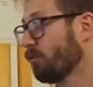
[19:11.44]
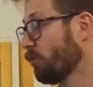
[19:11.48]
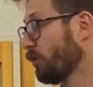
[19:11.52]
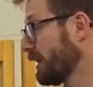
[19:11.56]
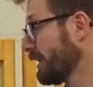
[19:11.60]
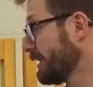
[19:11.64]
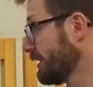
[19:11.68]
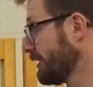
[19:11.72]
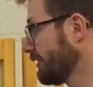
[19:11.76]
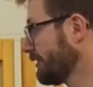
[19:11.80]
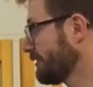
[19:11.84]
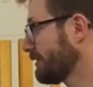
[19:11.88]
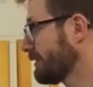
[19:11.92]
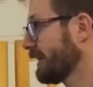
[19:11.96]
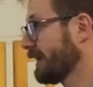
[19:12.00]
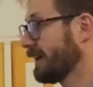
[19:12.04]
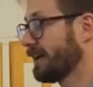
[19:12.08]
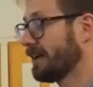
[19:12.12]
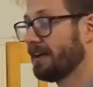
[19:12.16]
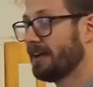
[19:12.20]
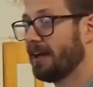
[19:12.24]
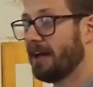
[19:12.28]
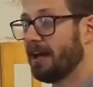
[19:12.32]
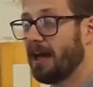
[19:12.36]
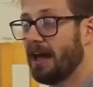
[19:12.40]

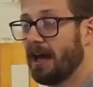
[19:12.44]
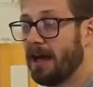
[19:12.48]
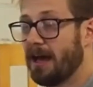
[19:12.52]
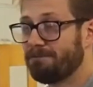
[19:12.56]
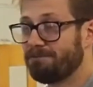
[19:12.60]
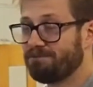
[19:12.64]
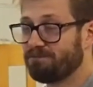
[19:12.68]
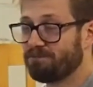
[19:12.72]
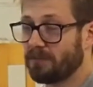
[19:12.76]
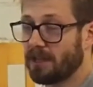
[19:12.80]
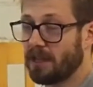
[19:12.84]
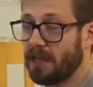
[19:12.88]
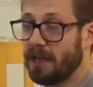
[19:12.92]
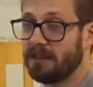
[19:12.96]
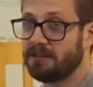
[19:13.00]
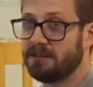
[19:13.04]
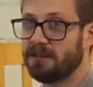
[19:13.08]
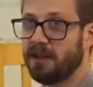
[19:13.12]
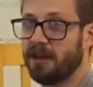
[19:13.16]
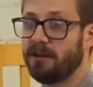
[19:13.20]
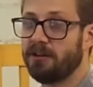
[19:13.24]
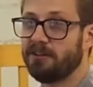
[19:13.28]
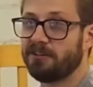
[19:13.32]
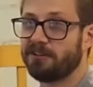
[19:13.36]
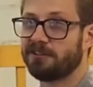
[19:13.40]
using a
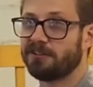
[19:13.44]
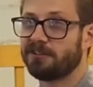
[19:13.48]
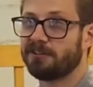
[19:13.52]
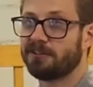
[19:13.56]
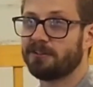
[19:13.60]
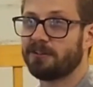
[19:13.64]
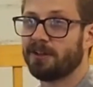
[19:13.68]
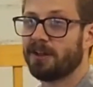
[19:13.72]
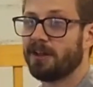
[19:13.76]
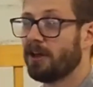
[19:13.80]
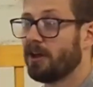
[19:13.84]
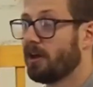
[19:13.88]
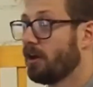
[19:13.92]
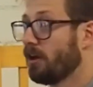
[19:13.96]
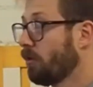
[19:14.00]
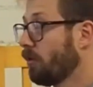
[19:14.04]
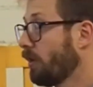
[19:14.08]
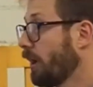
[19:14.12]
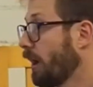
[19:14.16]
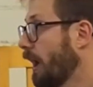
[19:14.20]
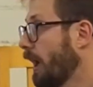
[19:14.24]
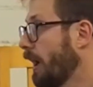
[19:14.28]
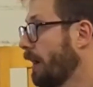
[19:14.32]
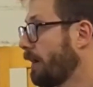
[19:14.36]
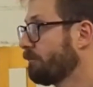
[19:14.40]
dose
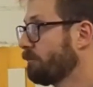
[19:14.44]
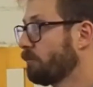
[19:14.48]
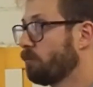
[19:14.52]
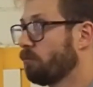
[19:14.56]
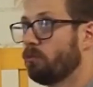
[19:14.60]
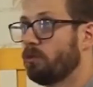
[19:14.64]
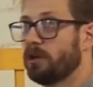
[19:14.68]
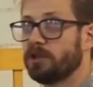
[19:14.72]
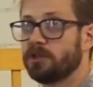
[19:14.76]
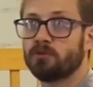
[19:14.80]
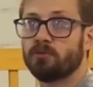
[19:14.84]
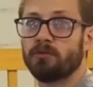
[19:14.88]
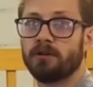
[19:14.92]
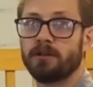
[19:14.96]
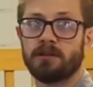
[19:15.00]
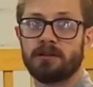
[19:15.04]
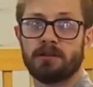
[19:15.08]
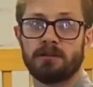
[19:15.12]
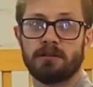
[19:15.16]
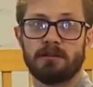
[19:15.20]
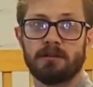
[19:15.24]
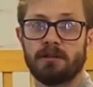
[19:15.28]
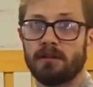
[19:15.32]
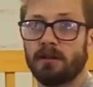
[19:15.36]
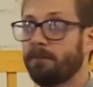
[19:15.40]
which was
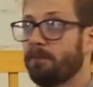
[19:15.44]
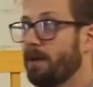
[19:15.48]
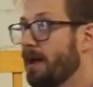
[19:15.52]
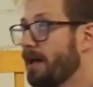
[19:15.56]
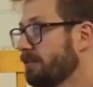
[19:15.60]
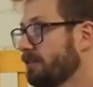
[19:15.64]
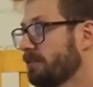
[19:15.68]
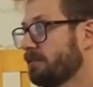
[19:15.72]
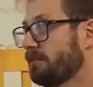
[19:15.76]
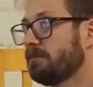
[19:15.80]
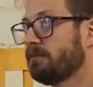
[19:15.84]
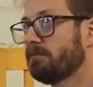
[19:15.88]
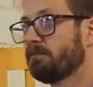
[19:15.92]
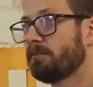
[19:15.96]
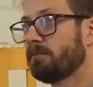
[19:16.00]
about